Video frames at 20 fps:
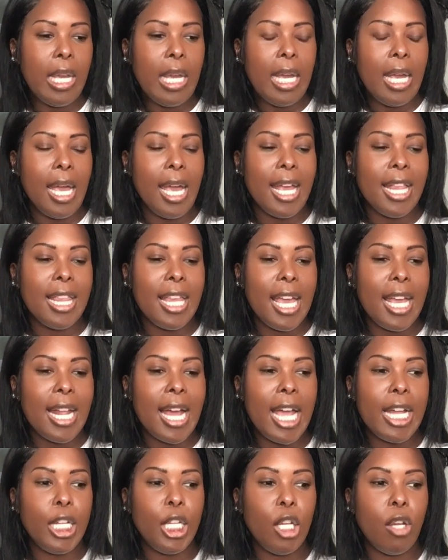And then
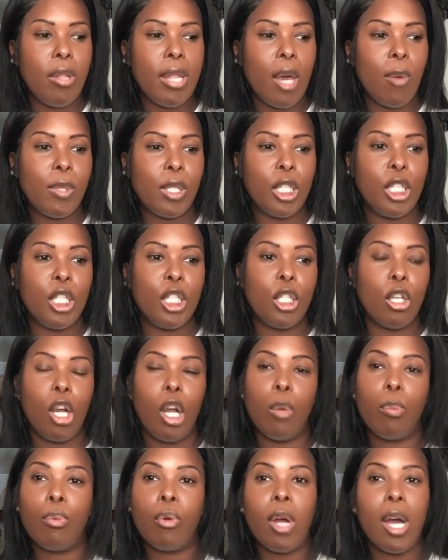I knew that was going to start
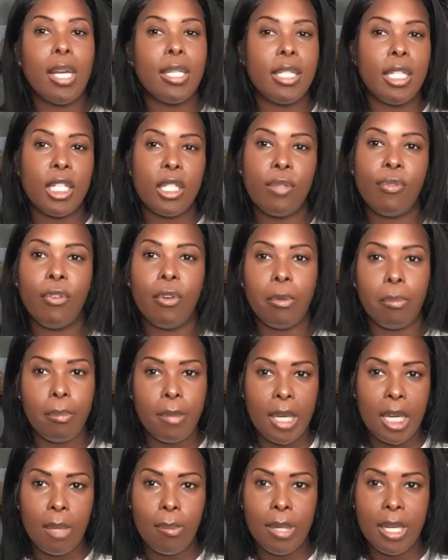a process for
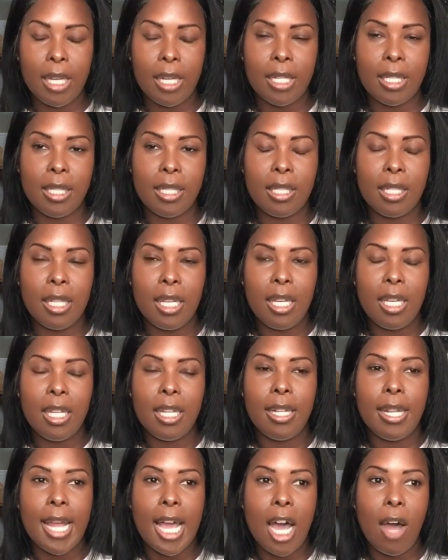me, because
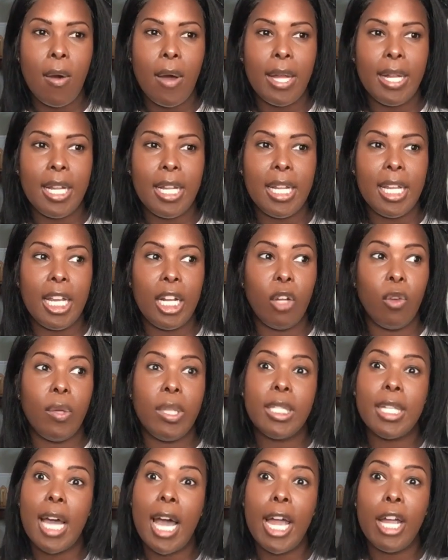now I need to get a
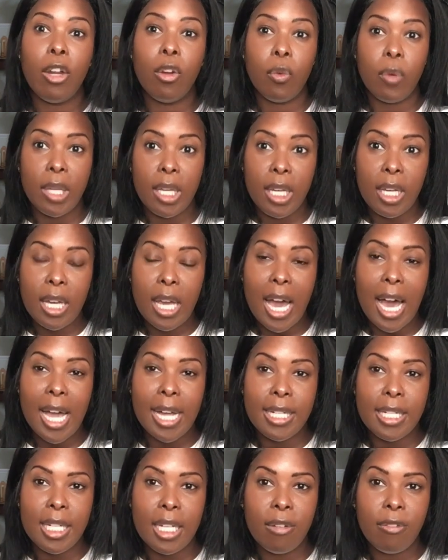retiree
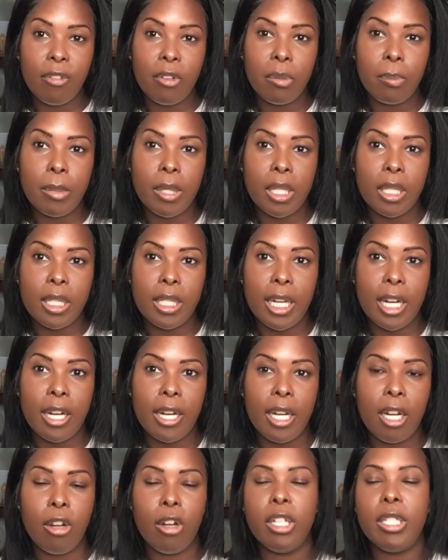ID from the
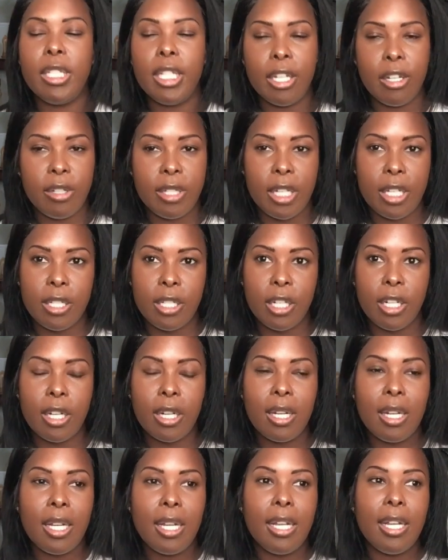military or a DEER center.
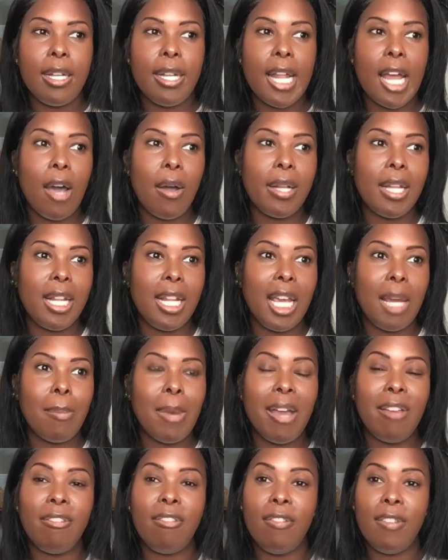Now I need to get
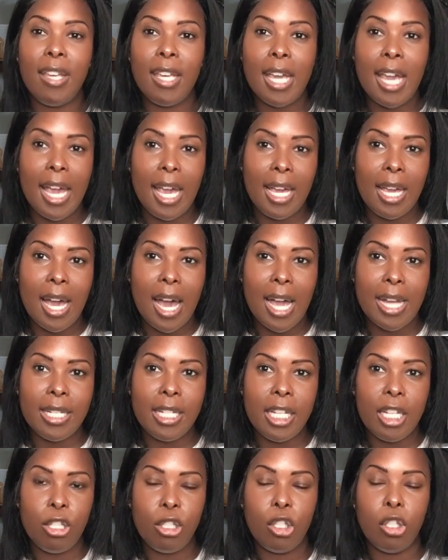my VA
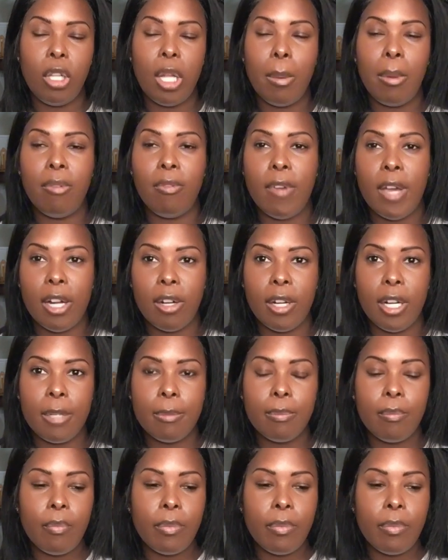ID to show that I'm a veteran.